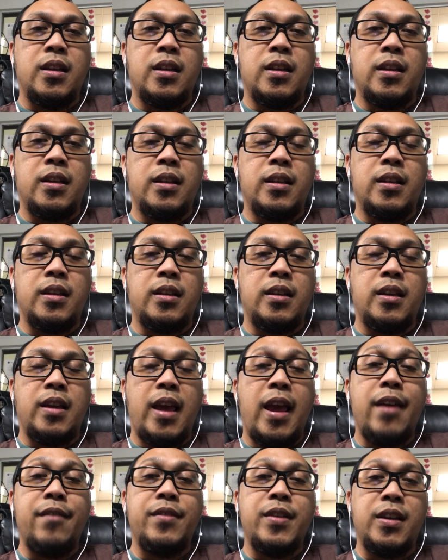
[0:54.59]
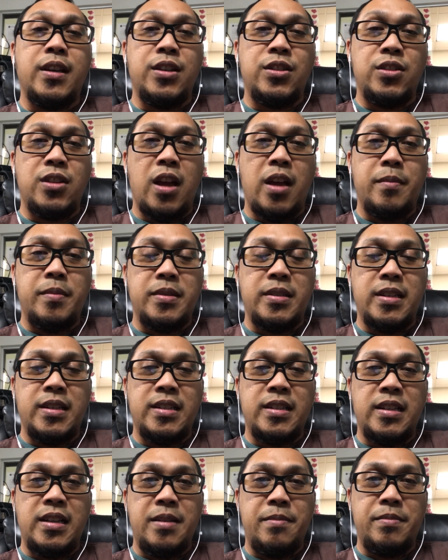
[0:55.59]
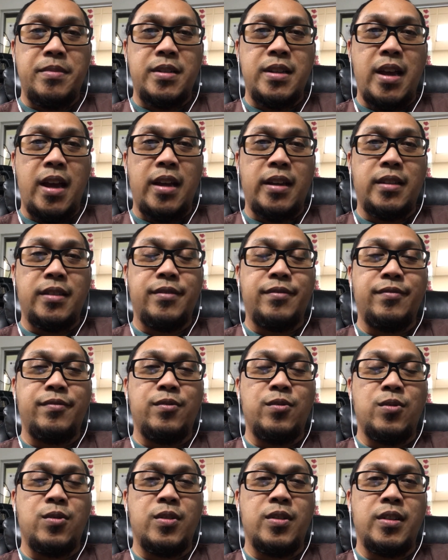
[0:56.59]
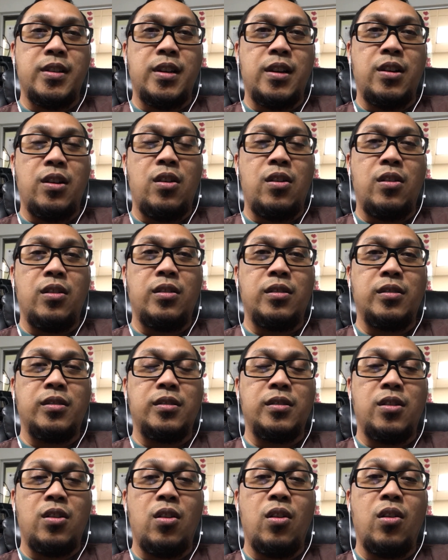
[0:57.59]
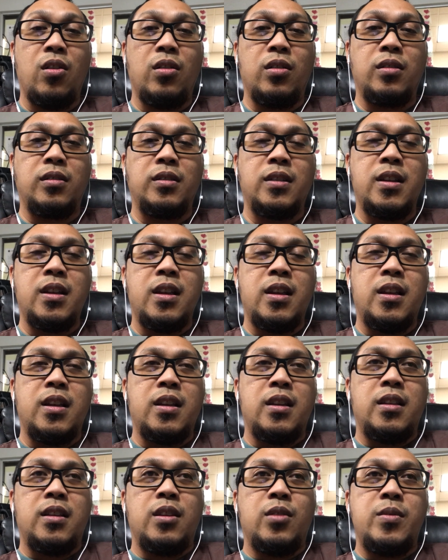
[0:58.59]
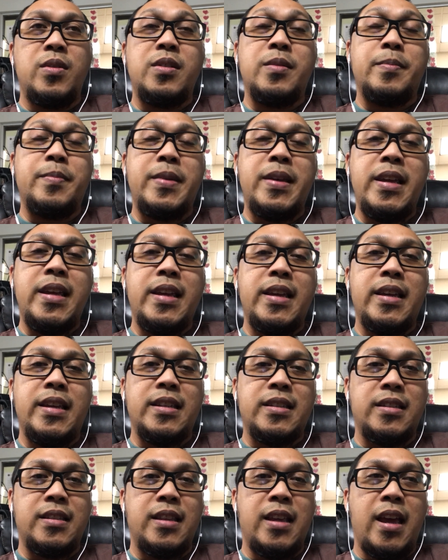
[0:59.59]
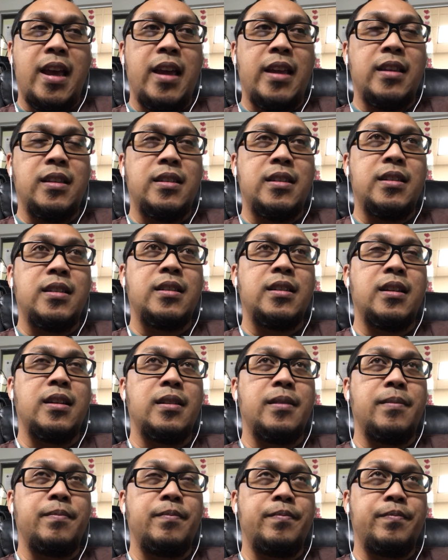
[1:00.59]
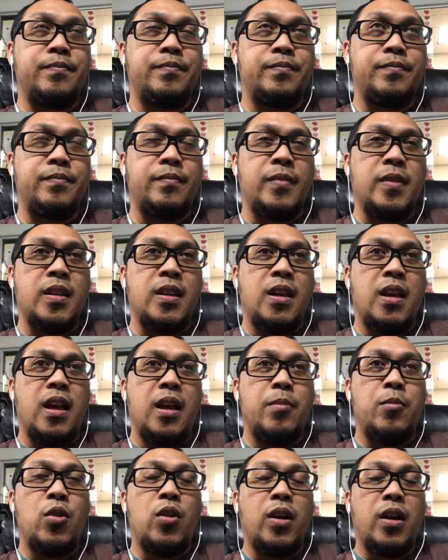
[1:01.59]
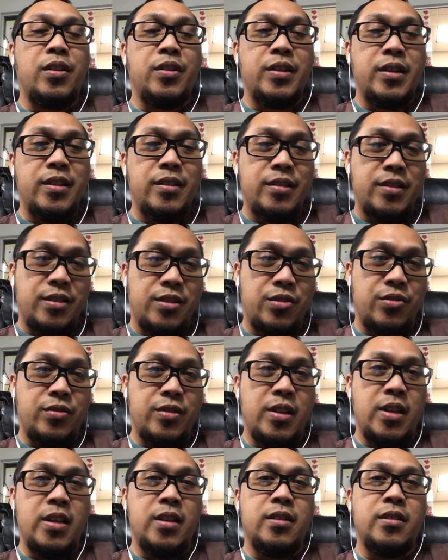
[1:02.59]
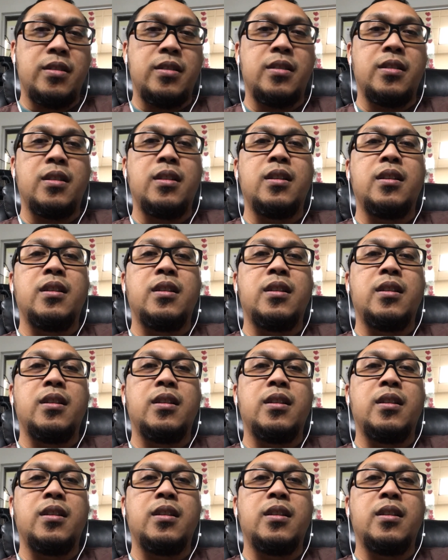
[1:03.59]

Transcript: uh, having a job as a sleep tech for the long haul. The reason being is that um, among other industries,